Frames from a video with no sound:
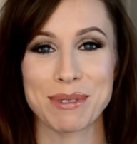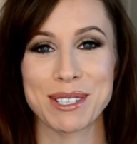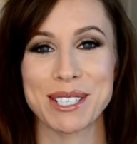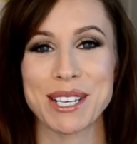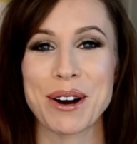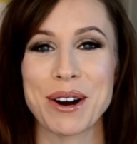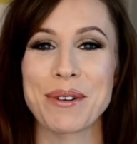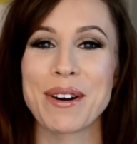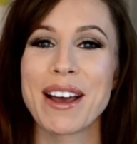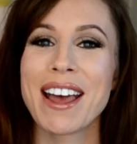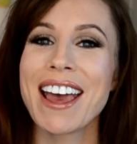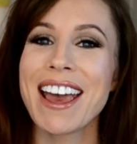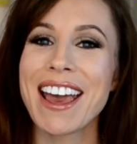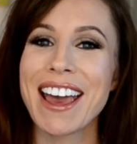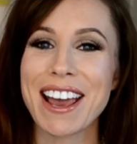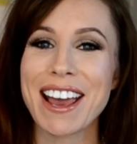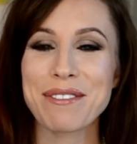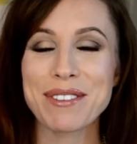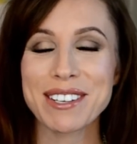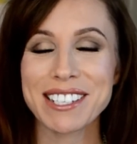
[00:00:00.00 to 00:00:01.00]
So
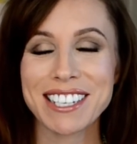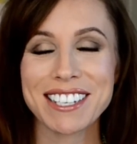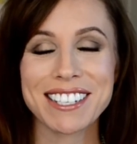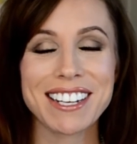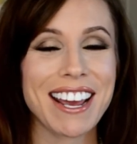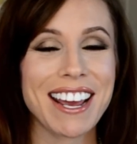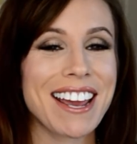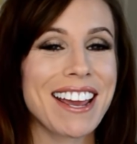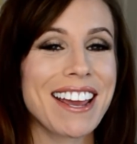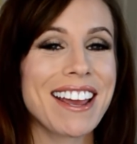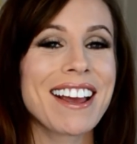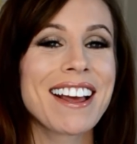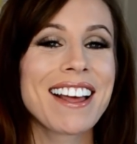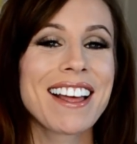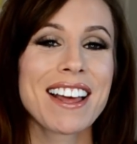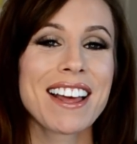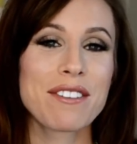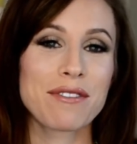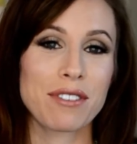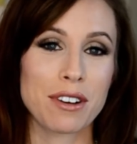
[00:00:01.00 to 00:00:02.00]
every single day
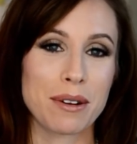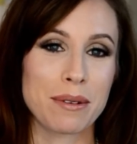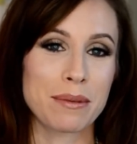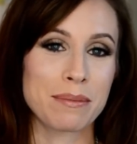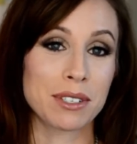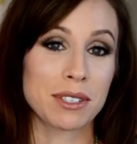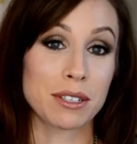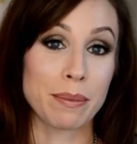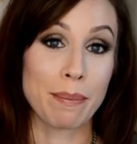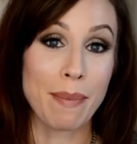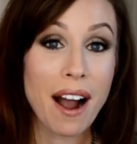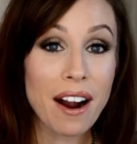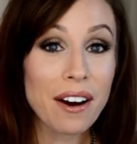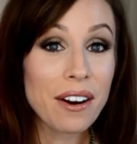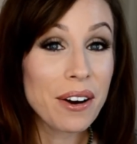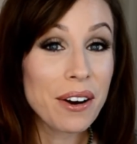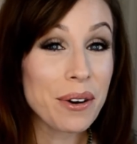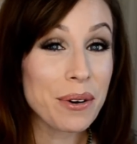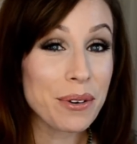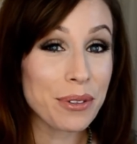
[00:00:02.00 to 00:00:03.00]
from
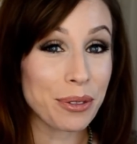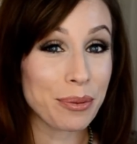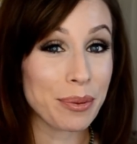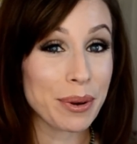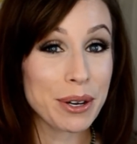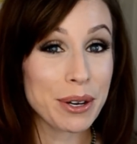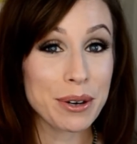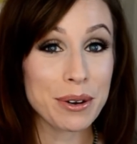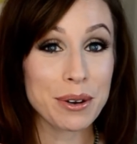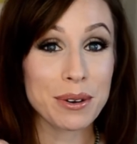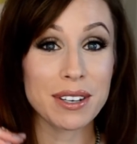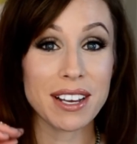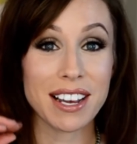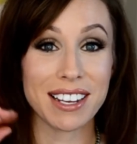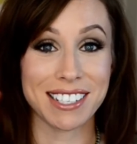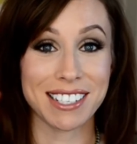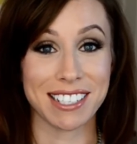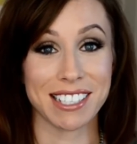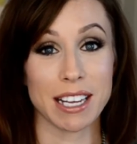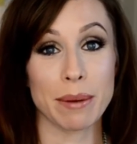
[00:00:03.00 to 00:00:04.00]
tomorrow through
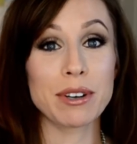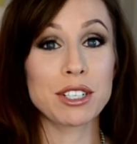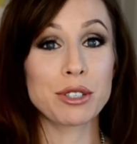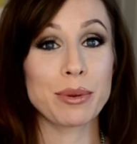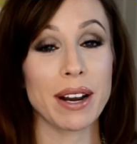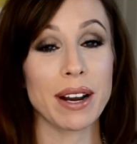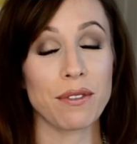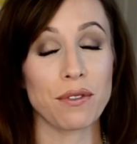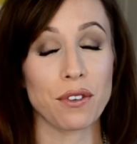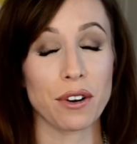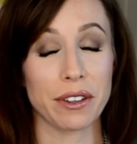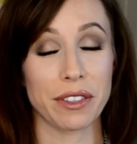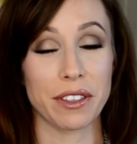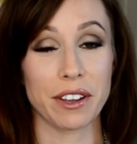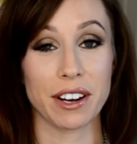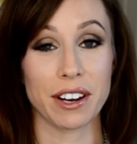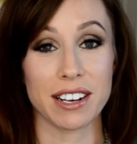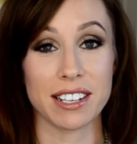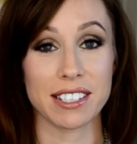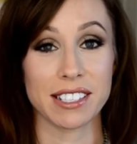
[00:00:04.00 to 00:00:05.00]
December 24th,
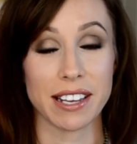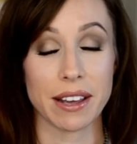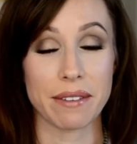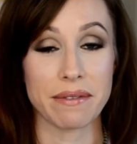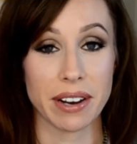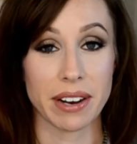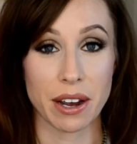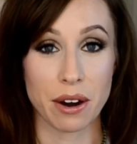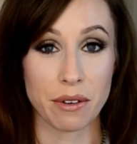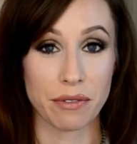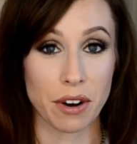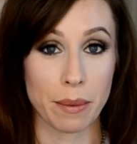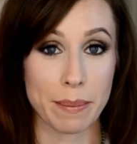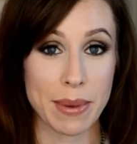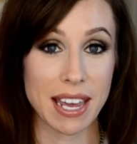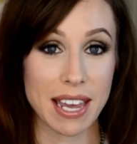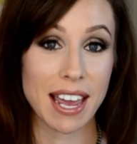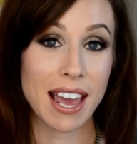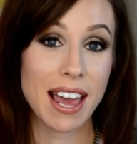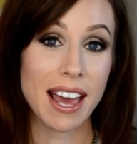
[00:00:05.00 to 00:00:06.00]
you're going to see a video from
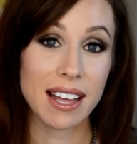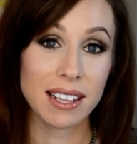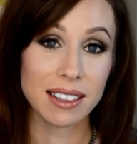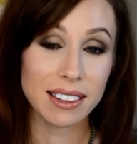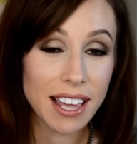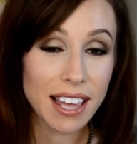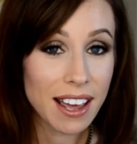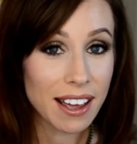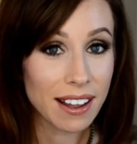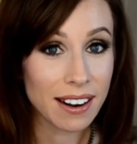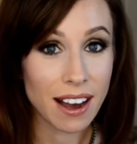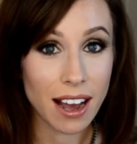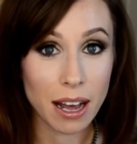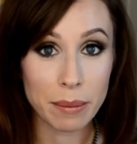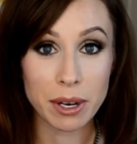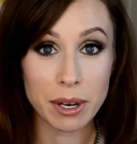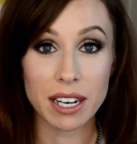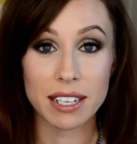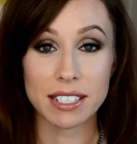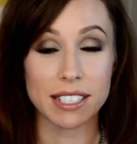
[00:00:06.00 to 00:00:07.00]
me. Then
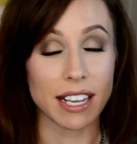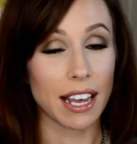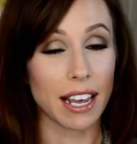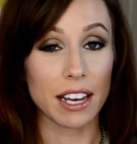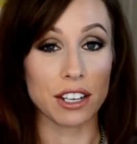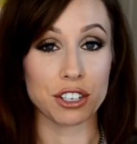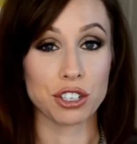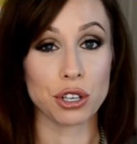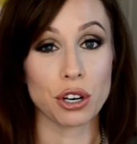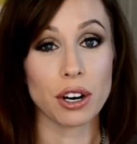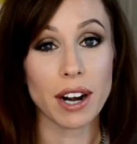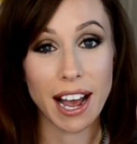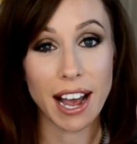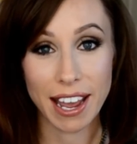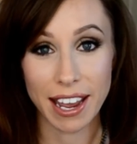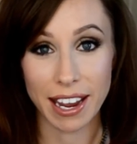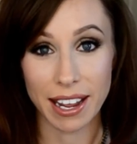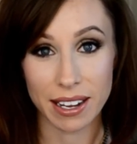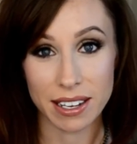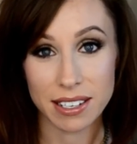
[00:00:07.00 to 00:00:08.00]
I'm going to take a short
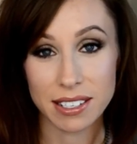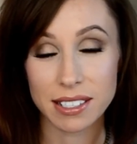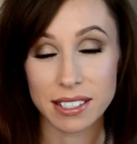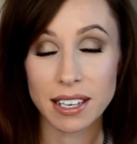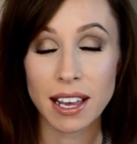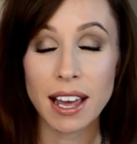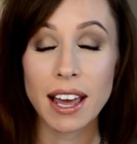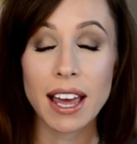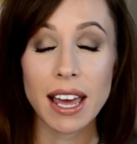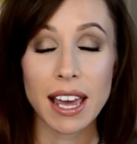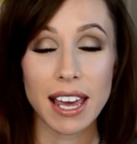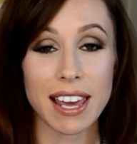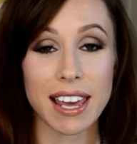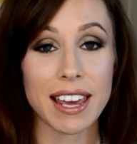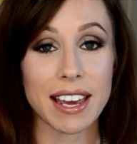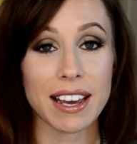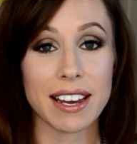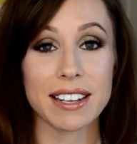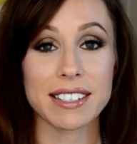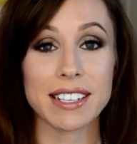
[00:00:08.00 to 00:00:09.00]
hiatus
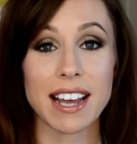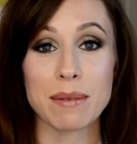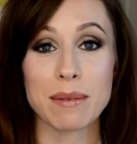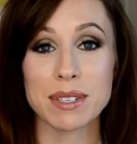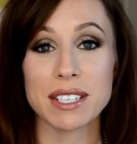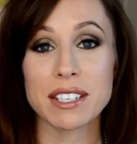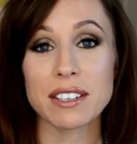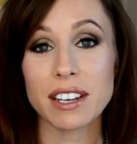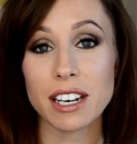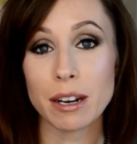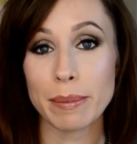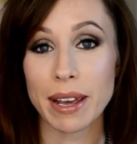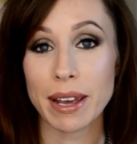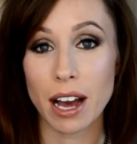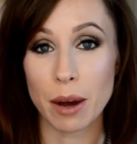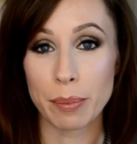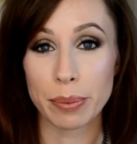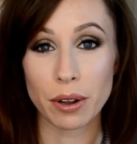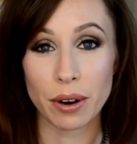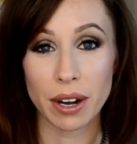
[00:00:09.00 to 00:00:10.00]
and I'm still going to be
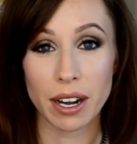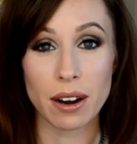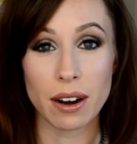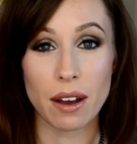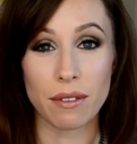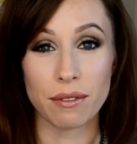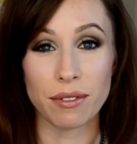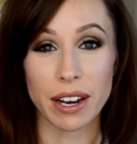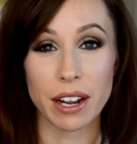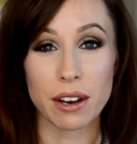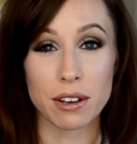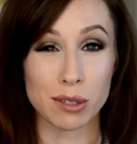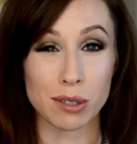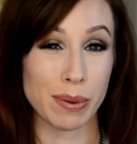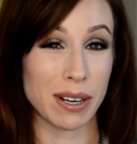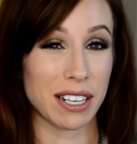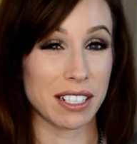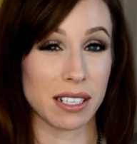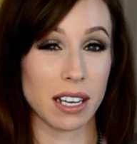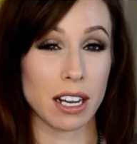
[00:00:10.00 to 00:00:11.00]
uploading videos,
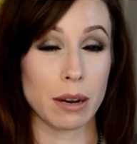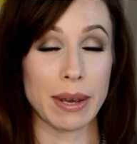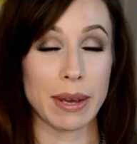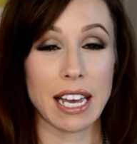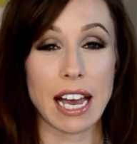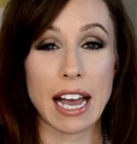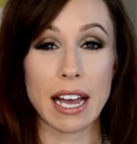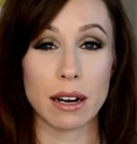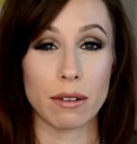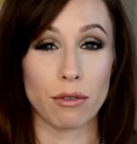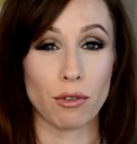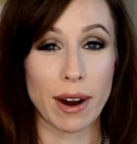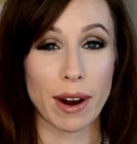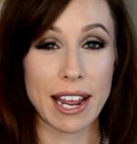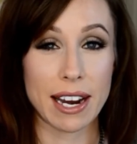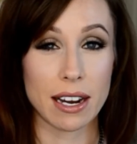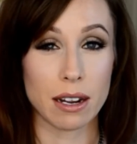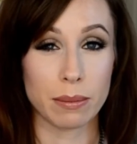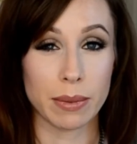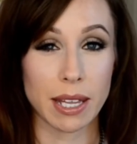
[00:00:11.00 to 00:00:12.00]
but it's going to be kind of
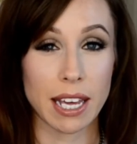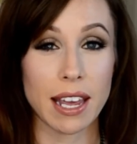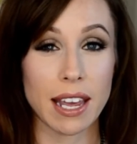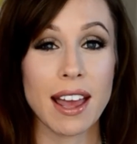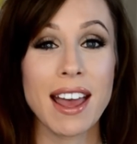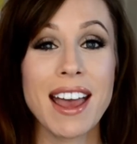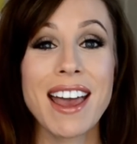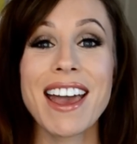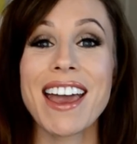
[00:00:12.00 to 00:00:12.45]
randomly.